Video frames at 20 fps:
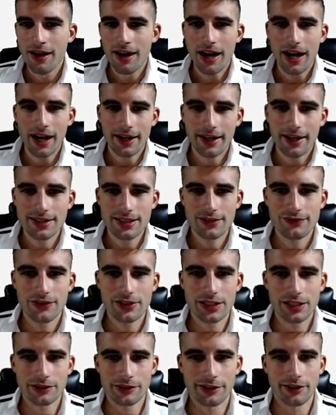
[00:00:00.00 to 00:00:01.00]
Hockenson,
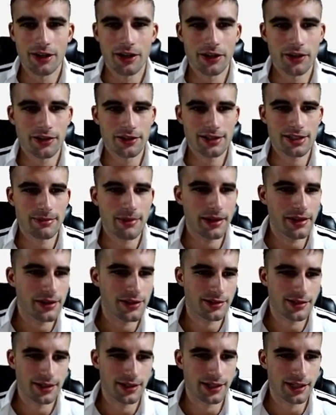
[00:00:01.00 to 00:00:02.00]
5,300. This is mainly
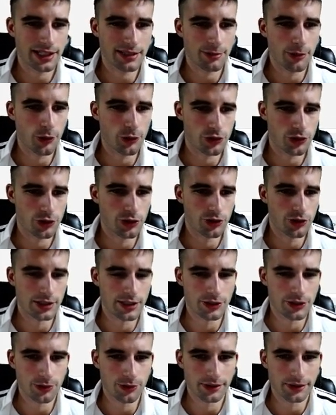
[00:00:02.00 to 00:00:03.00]
just getting exposure to the
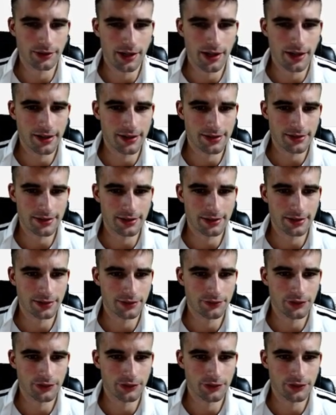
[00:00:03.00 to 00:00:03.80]
Detroit Lions here.